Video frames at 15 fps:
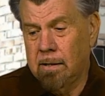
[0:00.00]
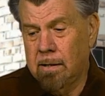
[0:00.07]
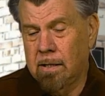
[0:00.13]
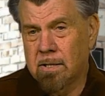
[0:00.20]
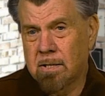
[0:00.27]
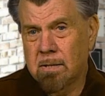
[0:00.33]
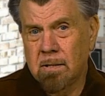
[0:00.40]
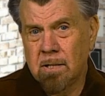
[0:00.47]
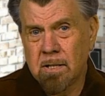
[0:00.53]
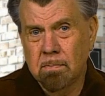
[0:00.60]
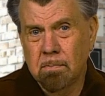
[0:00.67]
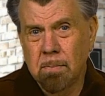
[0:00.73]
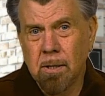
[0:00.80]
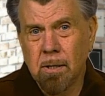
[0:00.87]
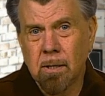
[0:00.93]
this
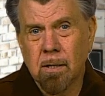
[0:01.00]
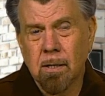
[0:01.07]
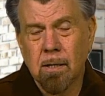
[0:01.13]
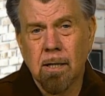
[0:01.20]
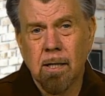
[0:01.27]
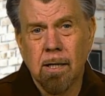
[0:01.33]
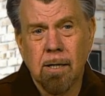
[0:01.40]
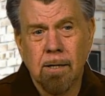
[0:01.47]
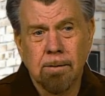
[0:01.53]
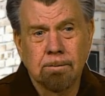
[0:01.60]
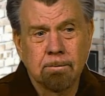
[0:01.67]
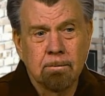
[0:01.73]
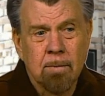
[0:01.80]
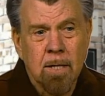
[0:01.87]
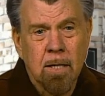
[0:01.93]
book,
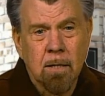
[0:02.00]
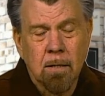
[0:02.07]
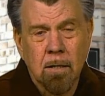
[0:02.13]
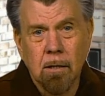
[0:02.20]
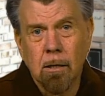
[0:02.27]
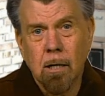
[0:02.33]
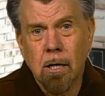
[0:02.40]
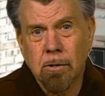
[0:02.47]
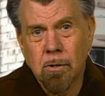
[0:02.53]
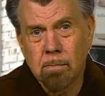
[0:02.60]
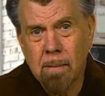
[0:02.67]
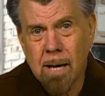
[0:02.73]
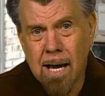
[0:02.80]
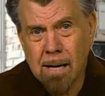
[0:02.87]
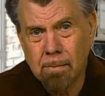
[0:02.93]
Unlock Your
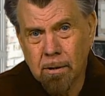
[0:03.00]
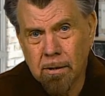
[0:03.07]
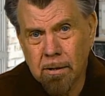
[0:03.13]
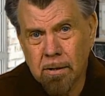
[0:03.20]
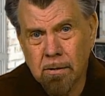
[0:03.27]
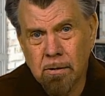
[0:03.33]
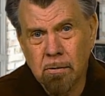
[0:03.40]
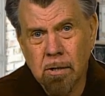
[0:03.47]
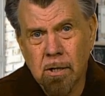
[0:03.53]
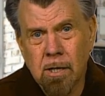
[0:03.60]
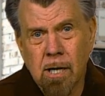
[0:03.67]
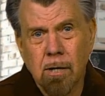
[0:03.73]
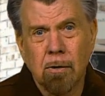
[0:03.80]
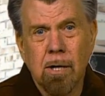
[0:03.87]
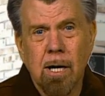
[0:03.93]
Bible, that you can
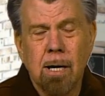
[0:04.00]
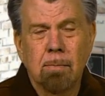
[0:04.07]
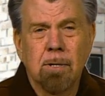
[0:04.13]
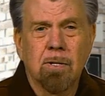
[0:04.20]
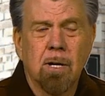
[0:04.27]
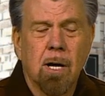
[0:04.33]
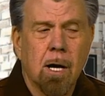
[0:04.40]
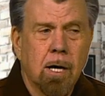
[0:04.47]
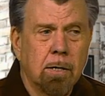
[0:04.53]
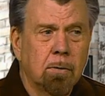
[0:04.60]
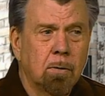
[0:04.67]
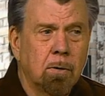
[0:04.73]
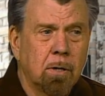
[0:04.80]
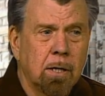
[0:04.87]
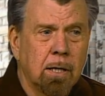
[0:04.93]
get on Amazon,
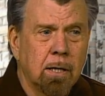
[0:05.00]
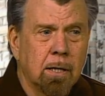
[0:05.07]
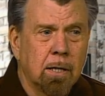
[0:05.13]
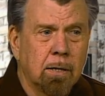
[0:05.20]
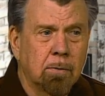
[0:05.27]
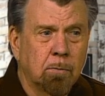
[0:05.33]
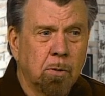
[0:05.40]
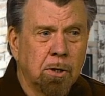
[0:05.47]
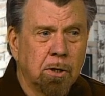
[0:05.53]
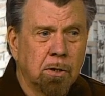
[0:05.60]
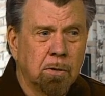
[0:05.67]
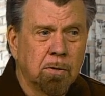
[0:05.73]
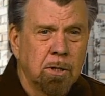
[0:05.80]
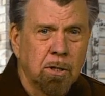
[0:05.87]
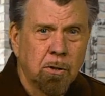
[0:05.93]

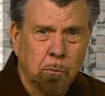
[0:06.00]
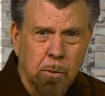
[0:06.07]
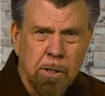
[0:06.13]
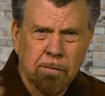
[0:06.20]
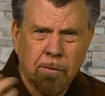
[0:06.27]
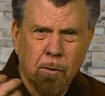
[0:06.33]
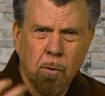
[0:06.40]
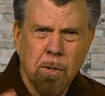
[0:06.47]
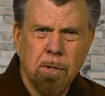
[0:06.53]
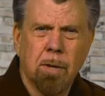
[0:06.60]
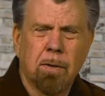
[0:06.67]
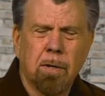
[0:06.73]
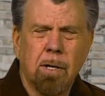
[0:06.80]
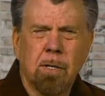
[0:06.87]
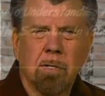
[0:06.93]
will reinforce the
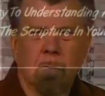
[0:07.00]
things